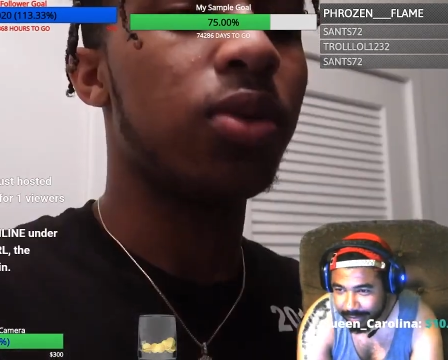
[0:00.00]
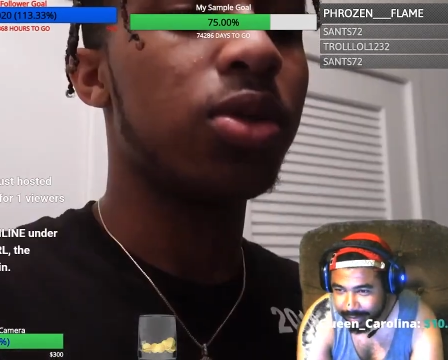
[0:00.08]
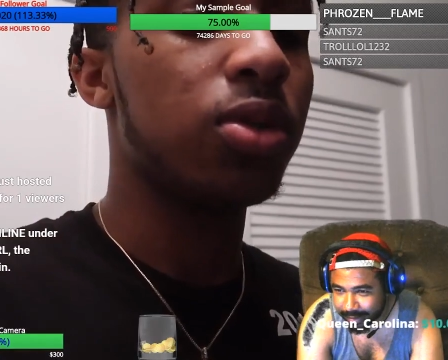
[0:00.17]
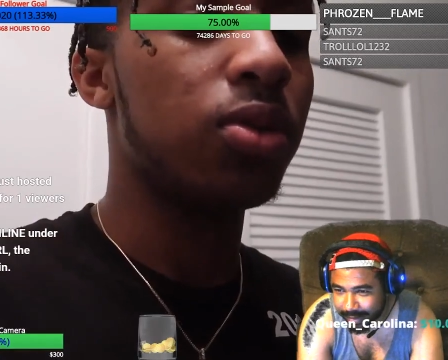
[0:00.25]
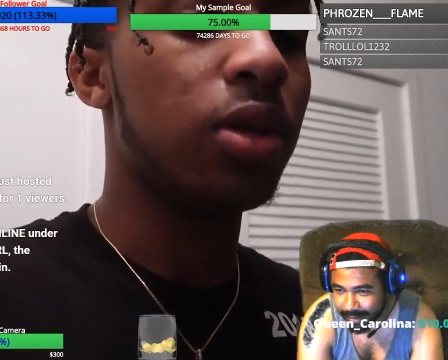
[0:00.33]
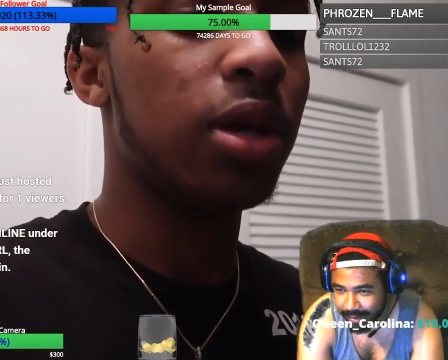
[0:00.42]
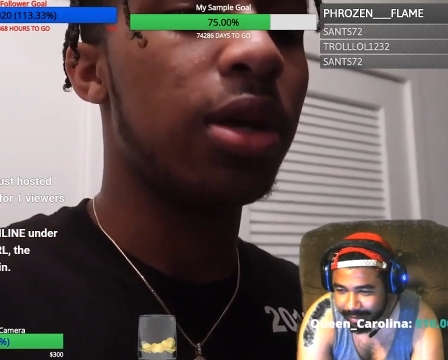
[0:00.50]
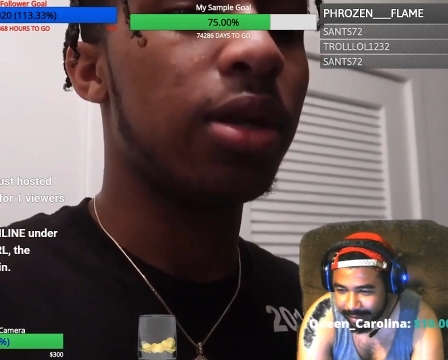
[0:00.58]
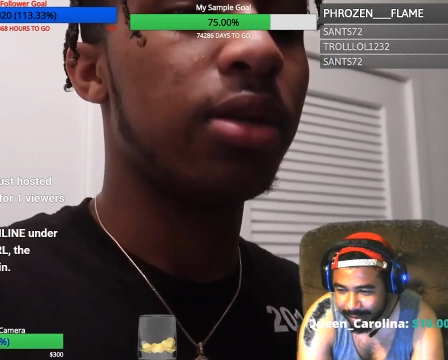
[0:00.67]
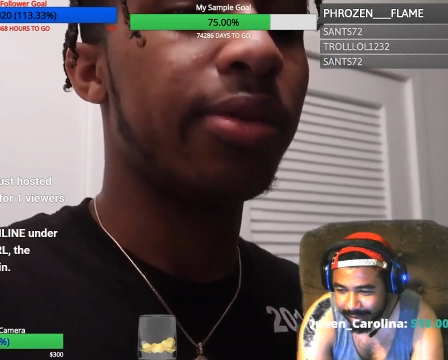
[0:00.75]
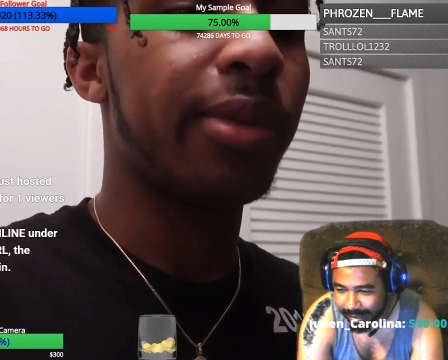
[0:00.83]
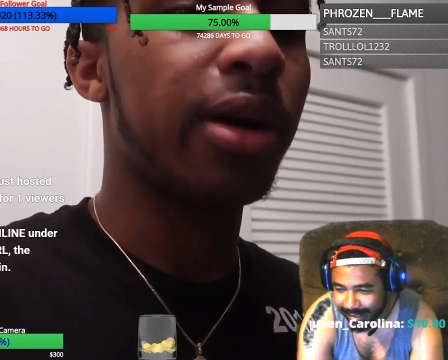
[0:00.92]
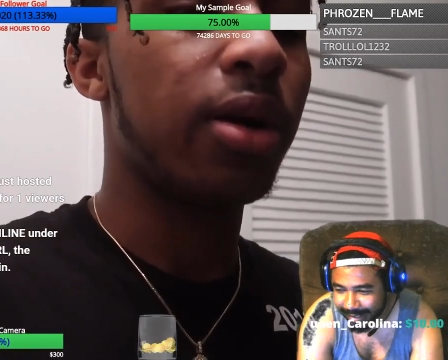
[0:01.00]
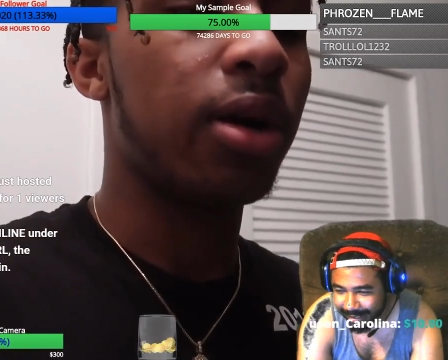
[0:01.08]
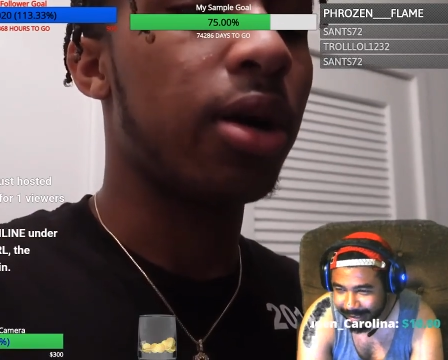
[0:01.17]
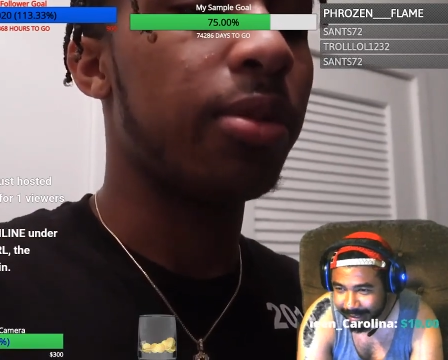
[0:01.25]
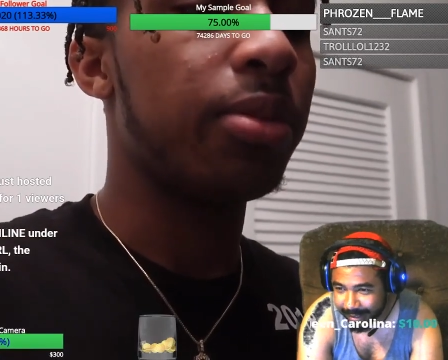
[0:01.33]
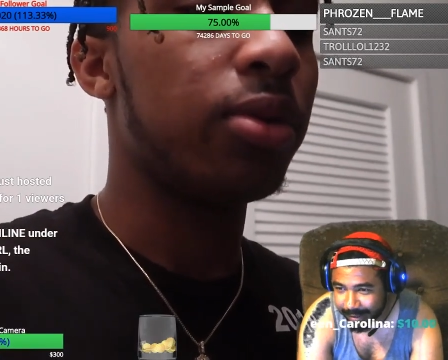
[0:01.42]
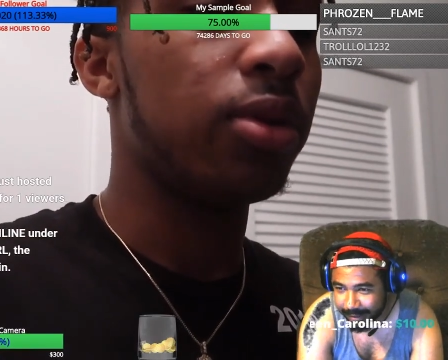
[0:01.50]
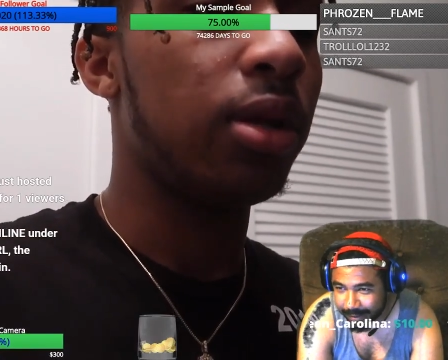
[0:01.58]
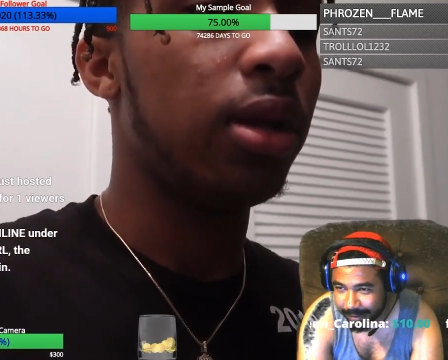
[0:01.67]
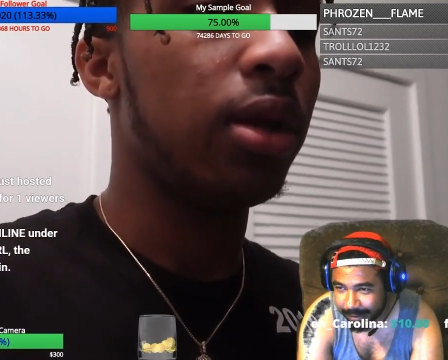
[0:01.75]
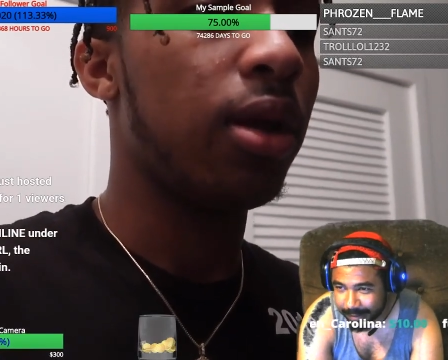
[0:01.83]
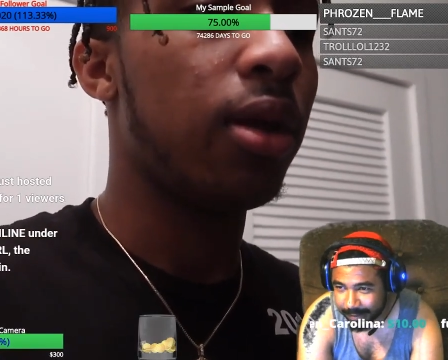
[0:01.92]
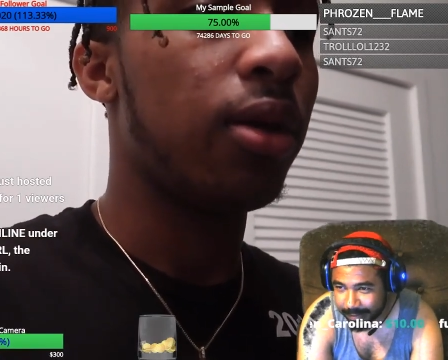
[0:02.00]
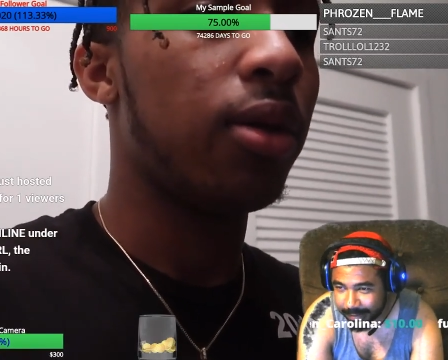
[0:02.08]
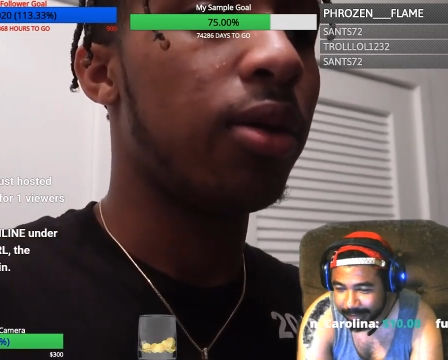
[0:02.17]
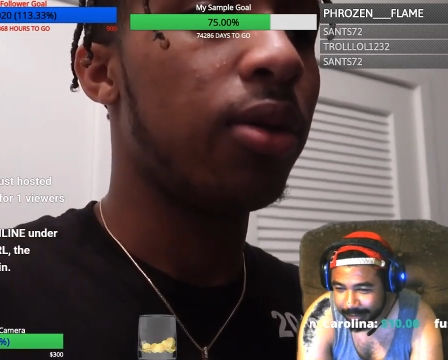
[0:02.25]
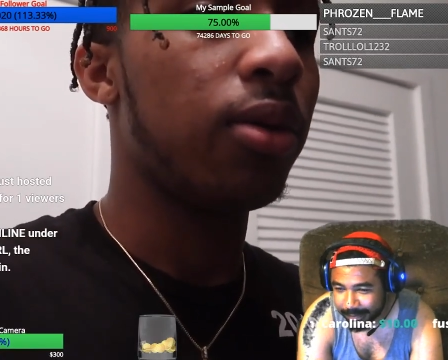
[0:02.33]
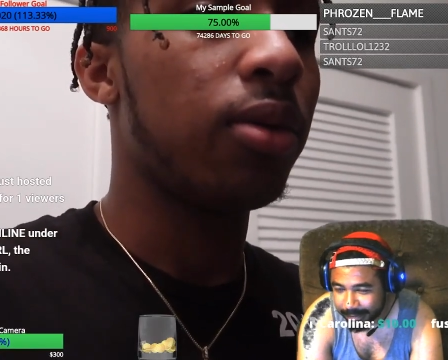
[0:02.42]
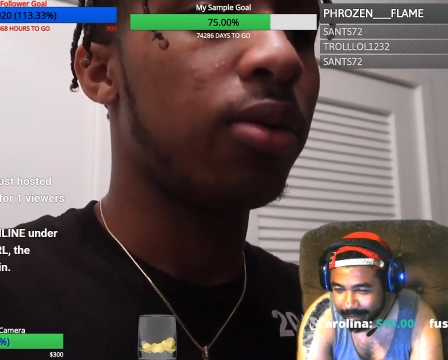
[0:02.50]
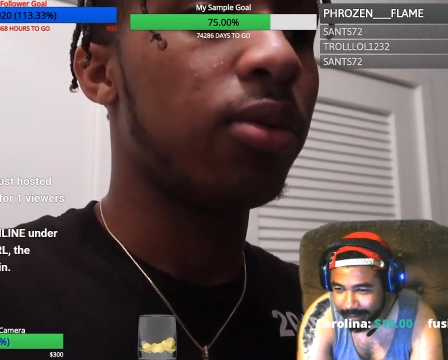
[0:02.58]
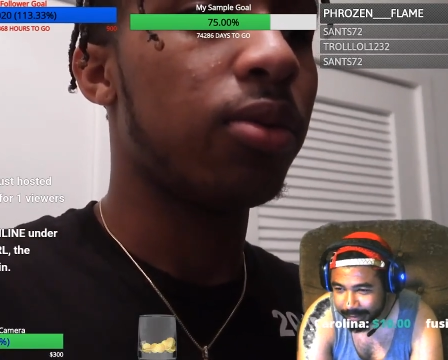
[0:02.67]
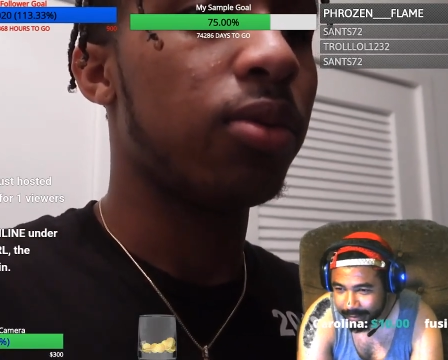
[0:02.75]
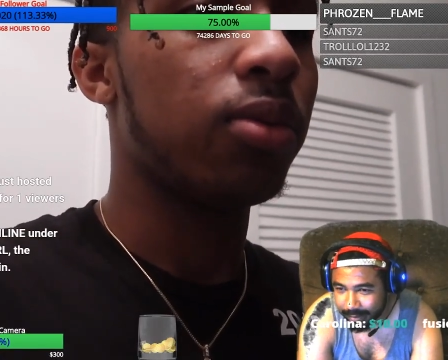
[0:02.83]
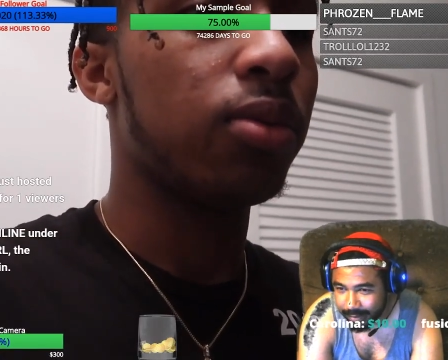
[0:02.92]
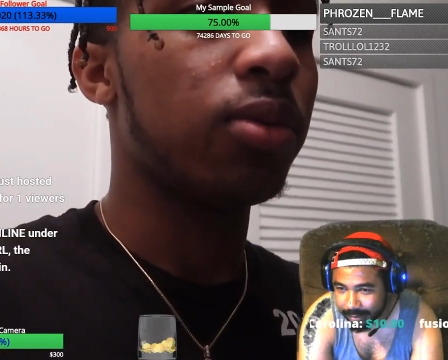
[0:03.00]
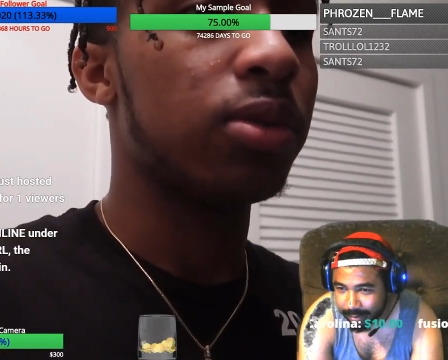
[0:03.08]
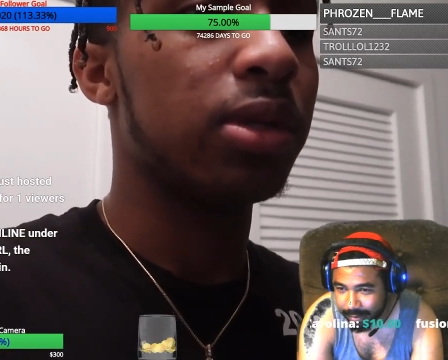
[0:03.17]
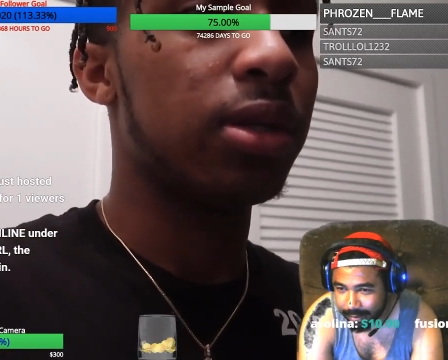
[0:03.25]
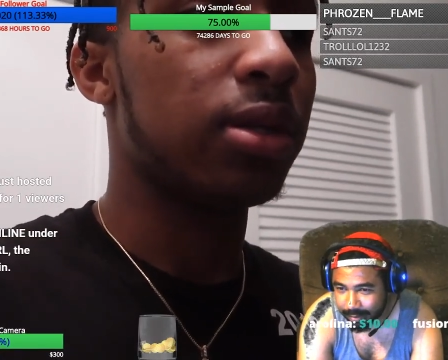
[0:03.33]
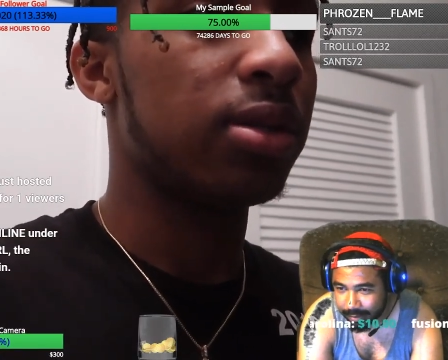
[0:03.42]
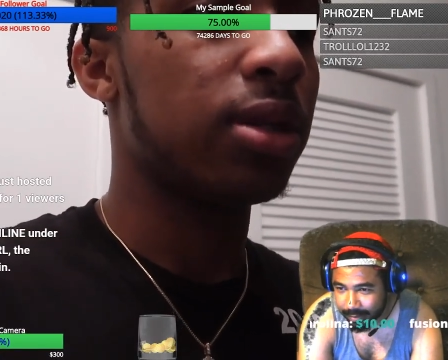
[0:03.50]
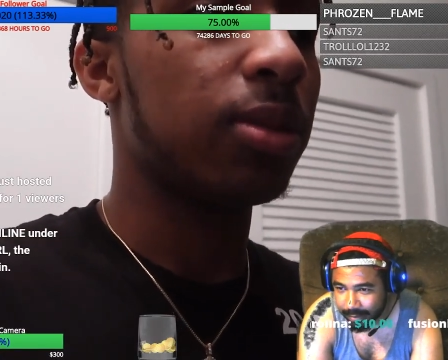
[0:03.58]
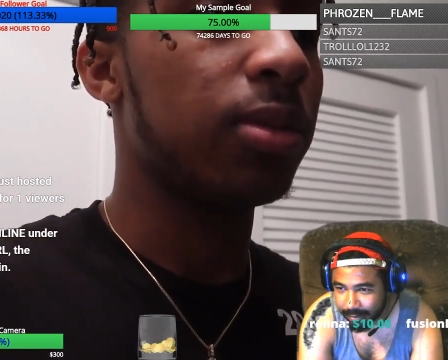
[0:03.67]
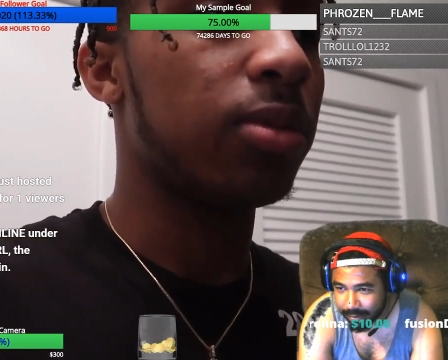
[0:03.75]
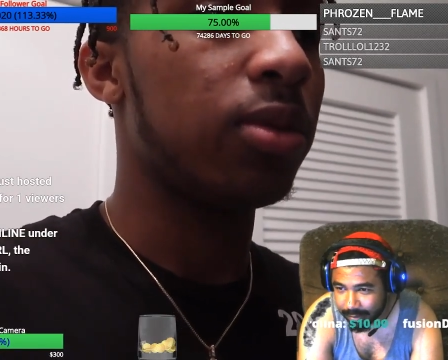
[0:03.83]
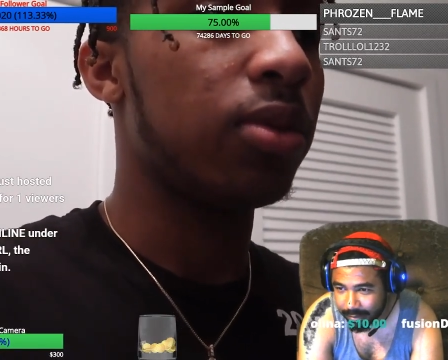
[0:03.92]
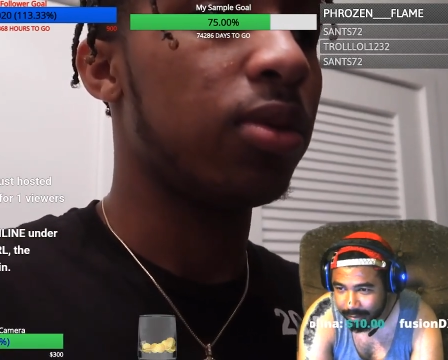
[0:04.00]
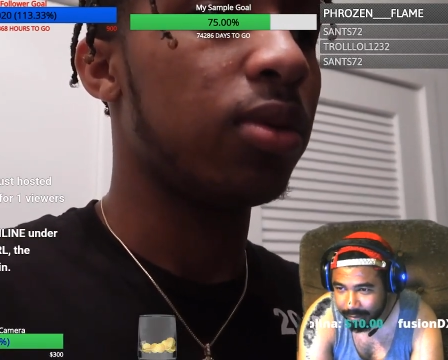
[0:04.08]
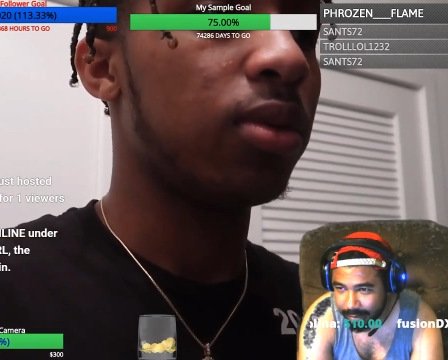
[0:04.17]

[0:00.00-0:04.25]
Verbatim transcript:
Speaker 1: What you did to my car, Poudii, was unacceptable.